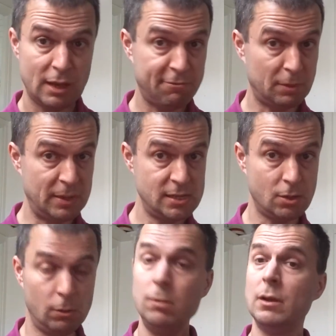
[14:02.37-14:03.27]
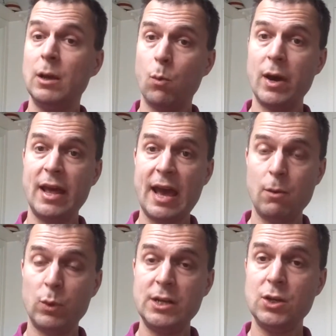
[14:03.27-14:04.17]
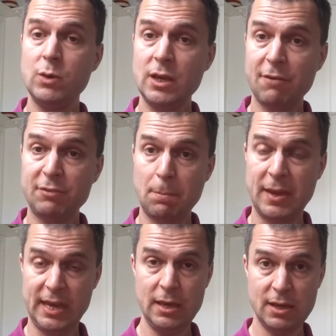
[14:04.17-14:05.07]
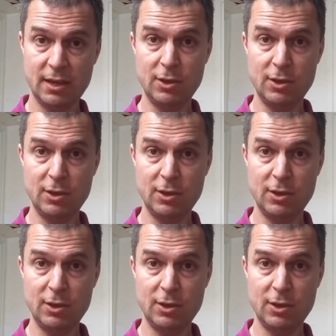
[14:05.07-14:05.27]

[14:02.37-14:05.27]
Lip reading: FTP school. When doing FTP,